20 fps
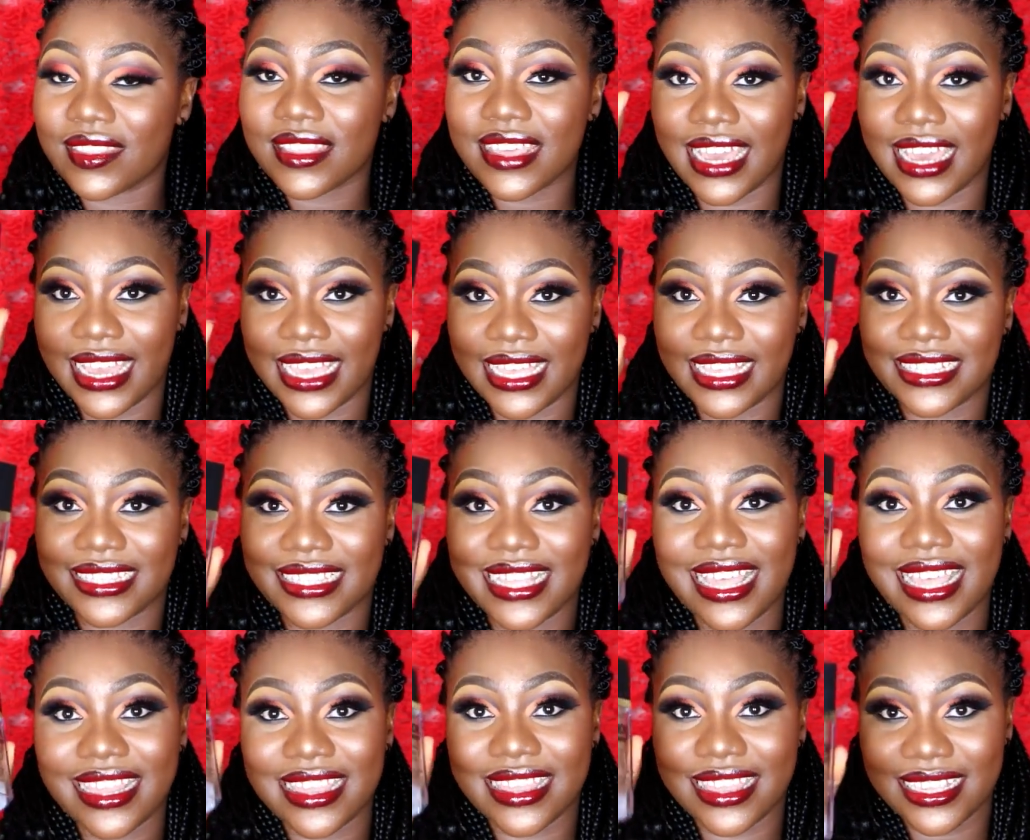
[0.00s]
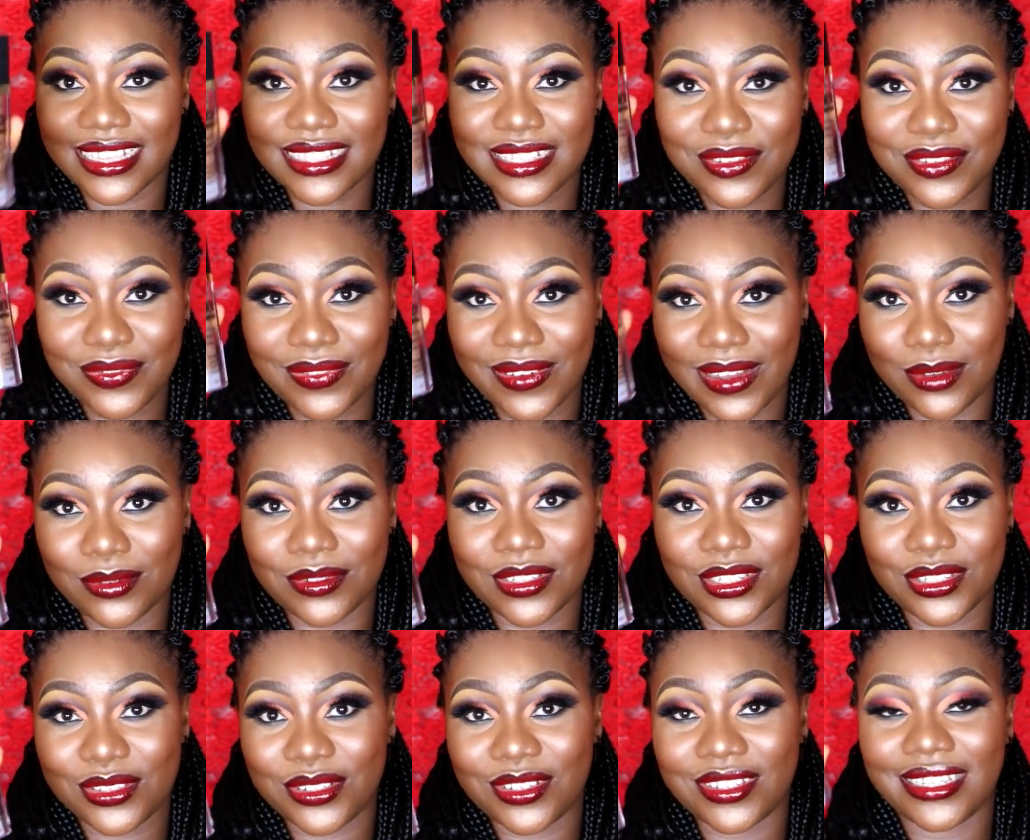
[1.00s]
guys? This
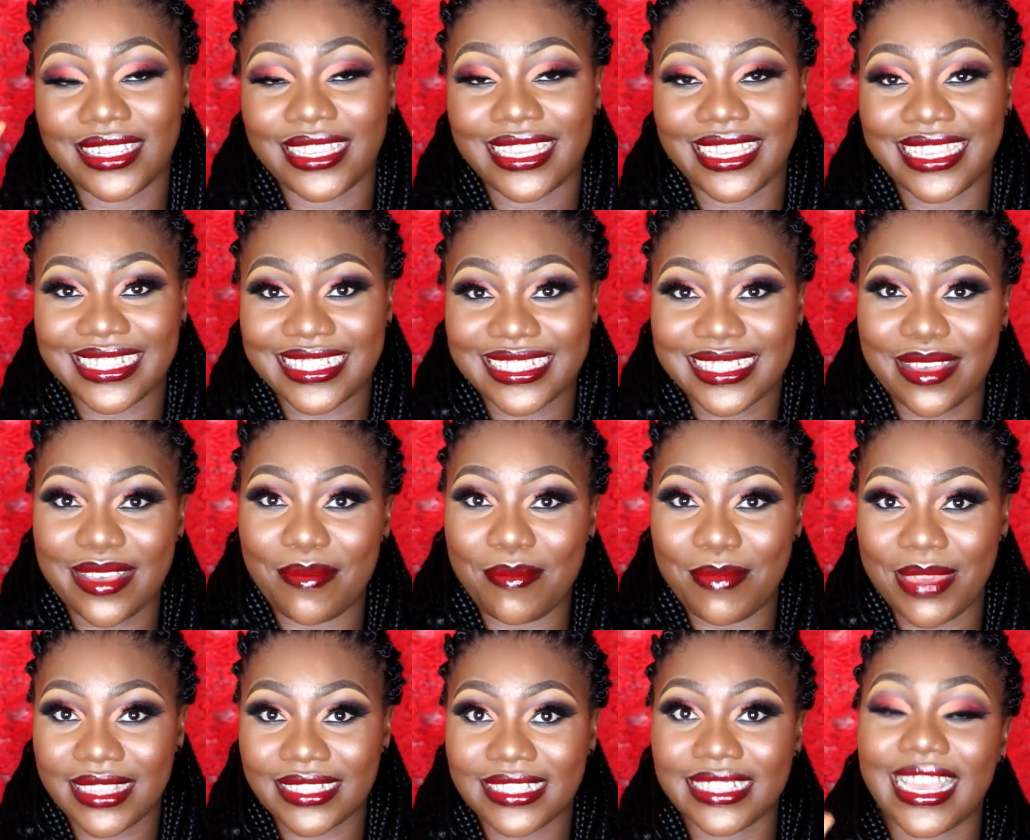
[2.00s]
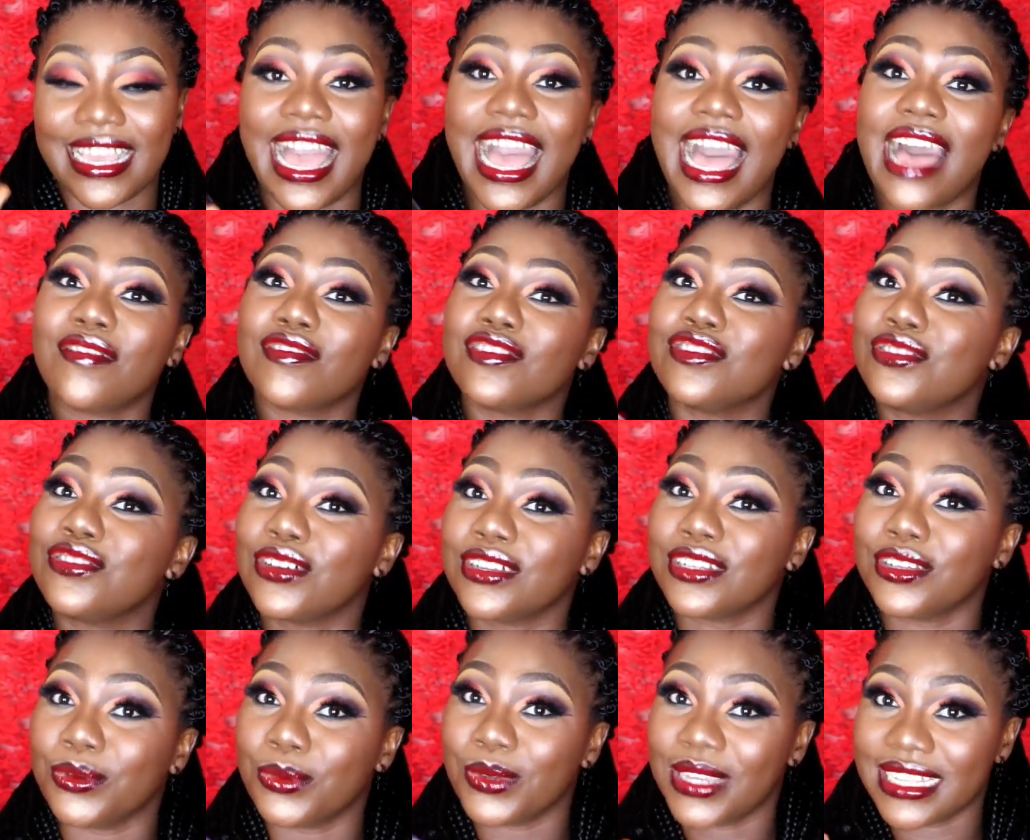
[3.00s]
foundation is amazing. I haven't done
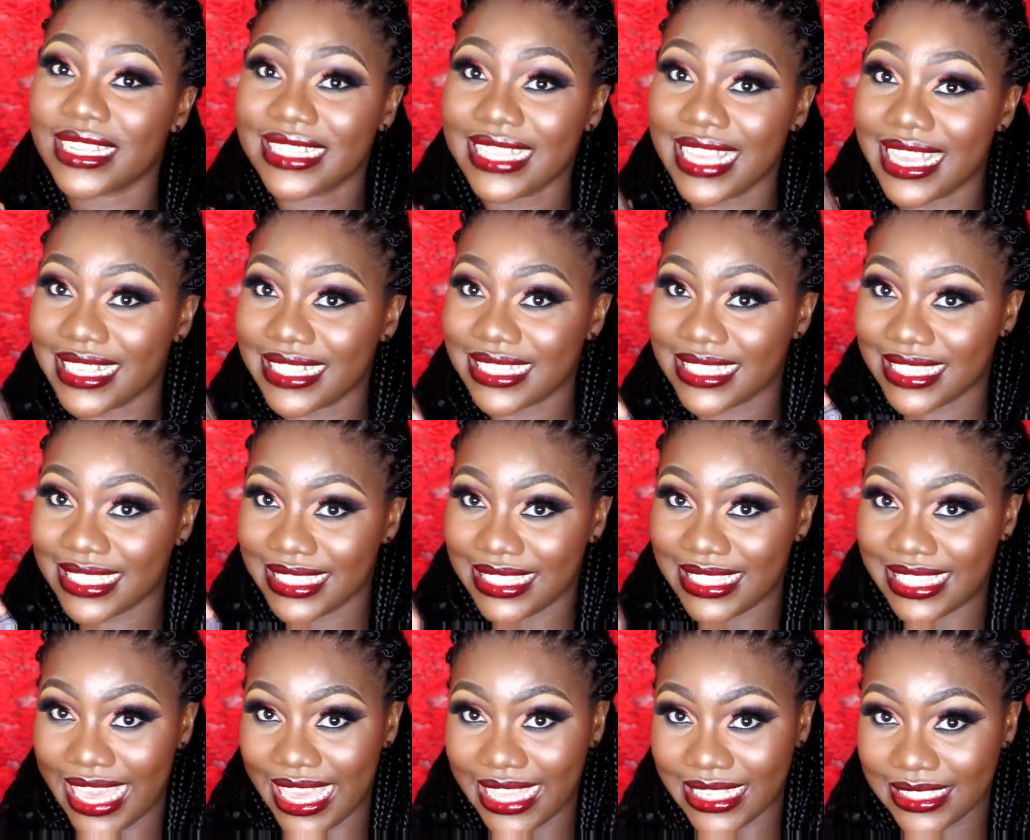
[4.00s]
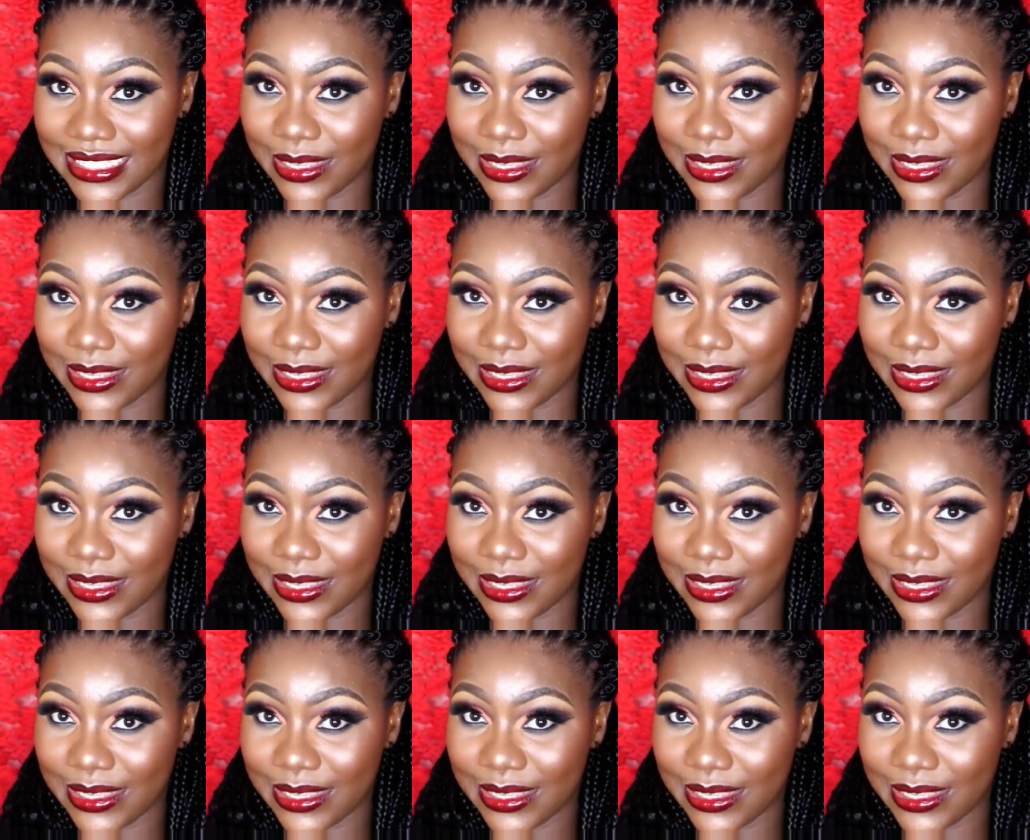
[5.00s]
a wear test yet,